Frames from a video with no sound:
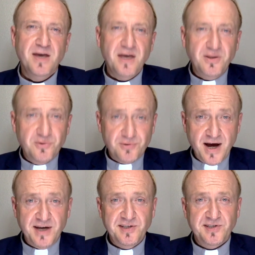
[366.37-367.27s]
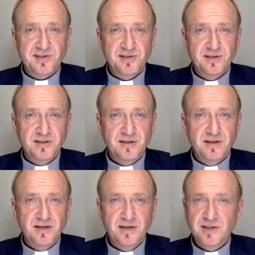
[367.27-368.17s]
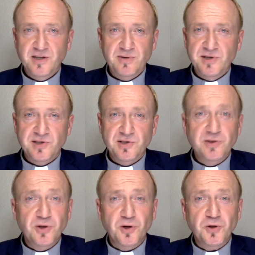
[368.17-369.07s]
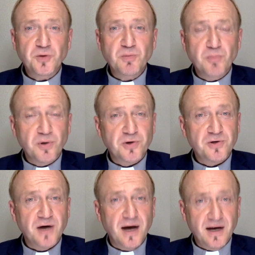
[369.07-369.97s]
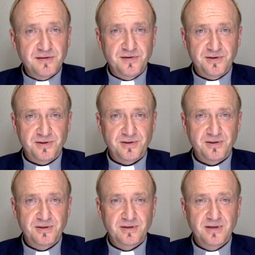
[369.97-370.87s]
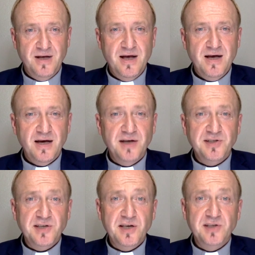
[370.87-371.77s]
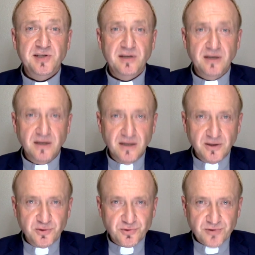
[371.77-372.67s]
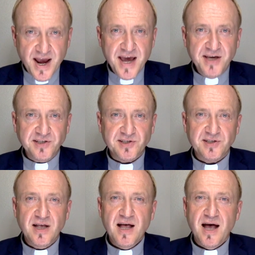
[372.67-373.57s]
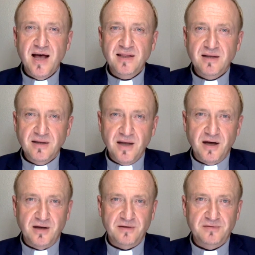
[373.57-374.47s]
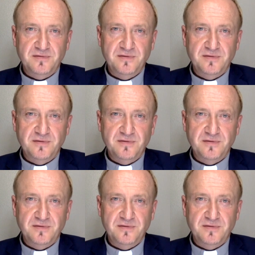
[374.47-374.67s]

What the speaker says: In Christ, there is no more other, as His grace and love